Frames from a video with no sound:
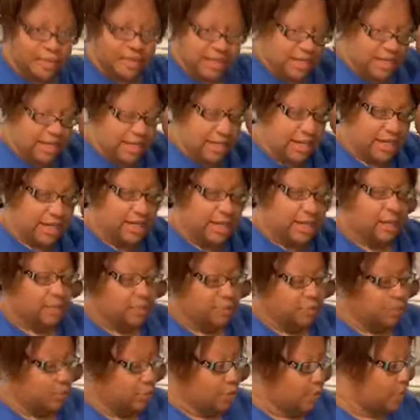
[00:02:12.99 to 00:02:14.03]
and getting it
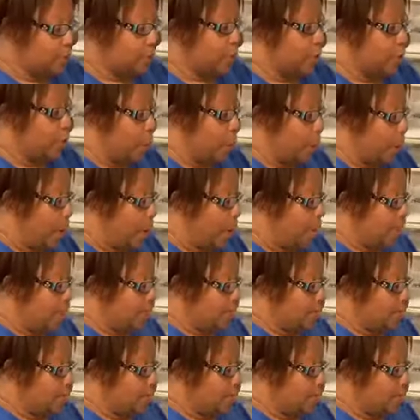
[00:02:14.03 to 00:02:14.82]
up to a boil.